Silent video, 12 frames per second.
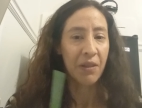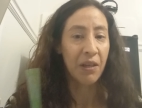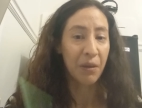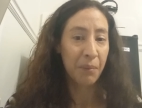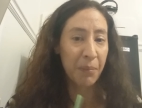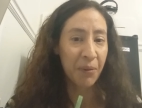the
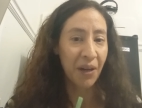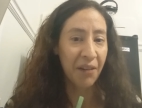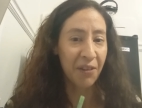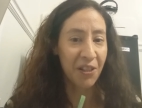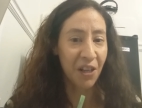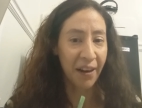young people
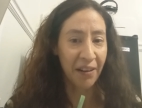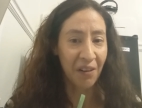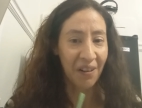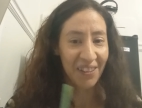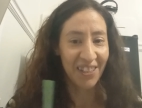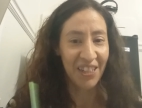have the
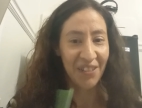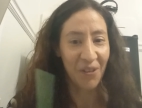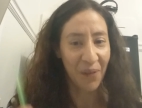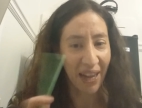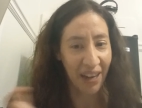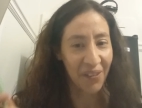technology
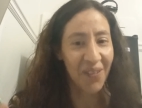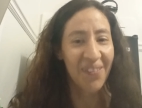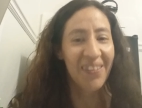know-how